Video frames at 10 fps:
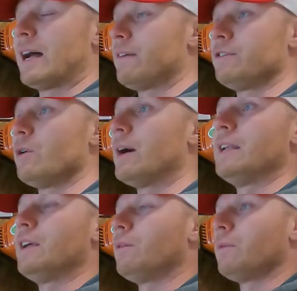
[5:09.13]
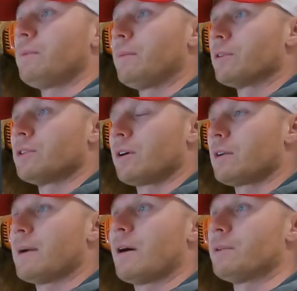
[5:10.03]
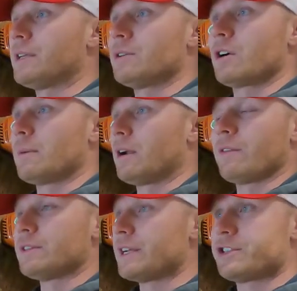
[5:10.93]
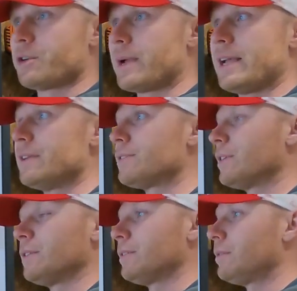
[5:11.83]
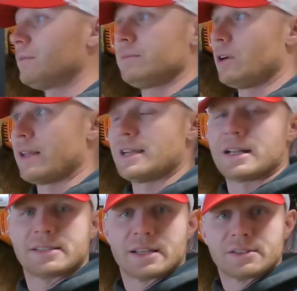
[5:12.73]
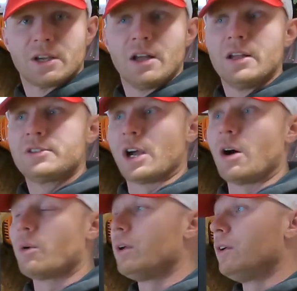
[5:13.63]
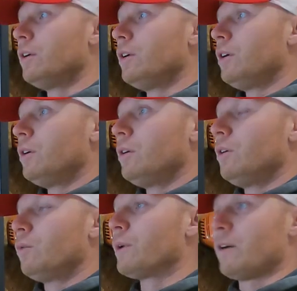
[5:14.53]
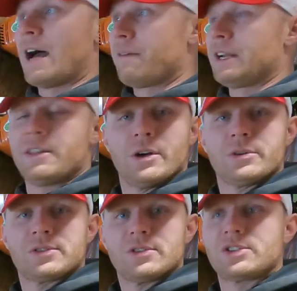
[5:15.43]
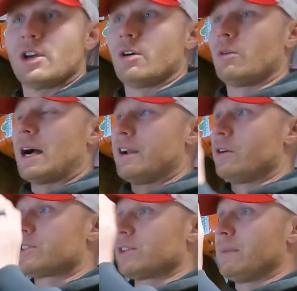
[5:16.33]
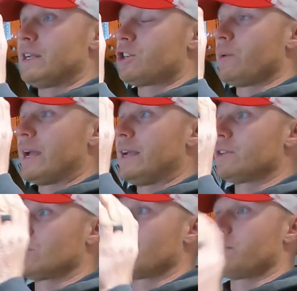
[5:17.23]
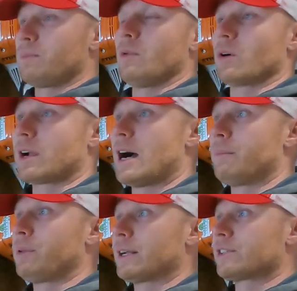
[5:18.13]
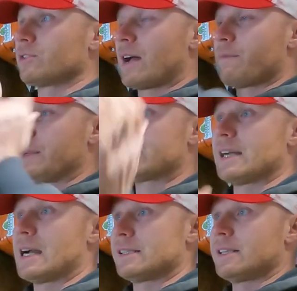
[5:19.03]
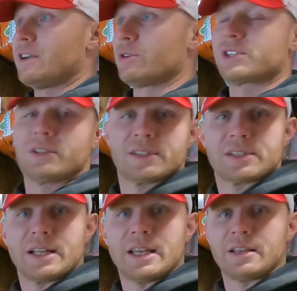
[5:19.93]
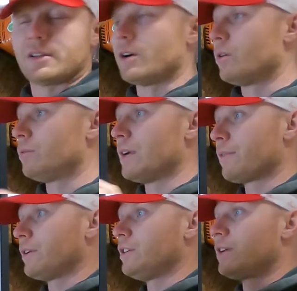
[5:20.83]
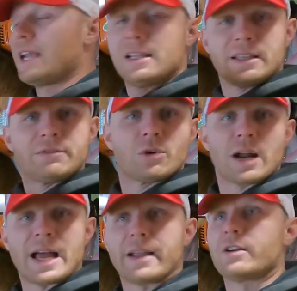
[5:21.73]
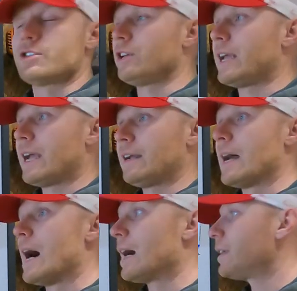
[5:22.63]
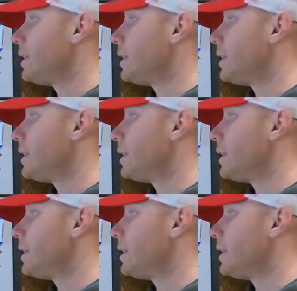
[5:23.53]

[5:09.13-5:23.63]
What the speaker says: have no idea what people are talking about when they talk about all these HOAs and all that nonsense. So we don't have any of those. So I know some HOAs or complexes will have big signs that say no soliciting, no nothing. You can't leave door hangers, you can't knock, you